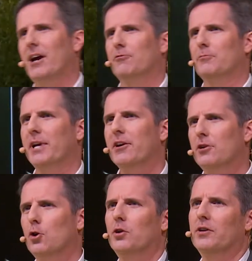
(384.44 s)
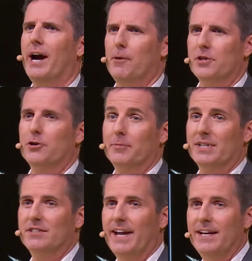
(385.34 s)
down from there, you'll go into a
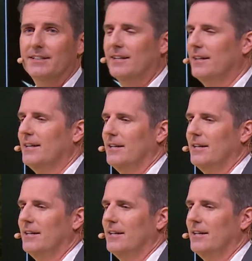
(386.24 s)
hypothermic state.